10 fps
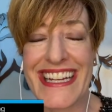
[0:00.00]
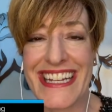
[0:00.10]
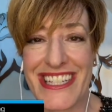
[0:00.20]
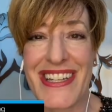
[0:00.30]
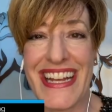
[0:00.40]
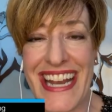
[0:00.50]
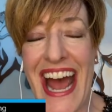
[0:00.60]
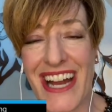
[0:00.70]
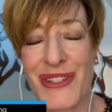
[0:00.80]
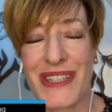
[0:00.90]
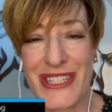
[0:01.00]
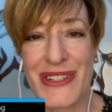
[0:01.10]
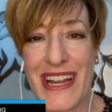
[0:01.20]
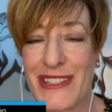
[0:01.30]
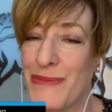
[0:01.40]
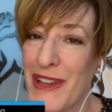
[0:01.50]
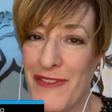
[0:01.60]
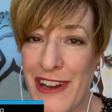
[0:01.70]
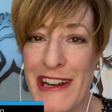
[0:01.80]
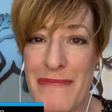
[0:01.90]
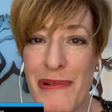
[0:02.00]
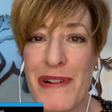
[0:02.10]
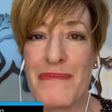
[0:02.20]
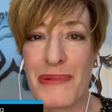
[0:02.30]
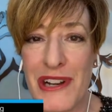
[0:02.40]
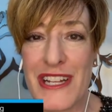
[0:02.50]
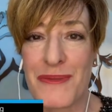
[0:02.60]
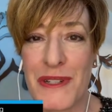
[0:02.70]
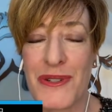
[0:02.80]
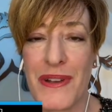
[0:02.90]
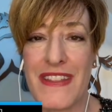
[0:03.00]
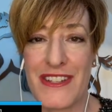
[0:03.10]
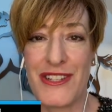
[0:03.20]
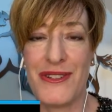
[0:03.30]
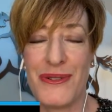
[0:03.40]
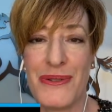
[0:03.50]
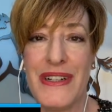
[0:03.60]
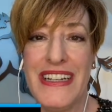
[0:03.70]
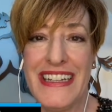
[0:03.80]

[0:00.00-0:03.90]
it actually turned out to be a very important bridge between the two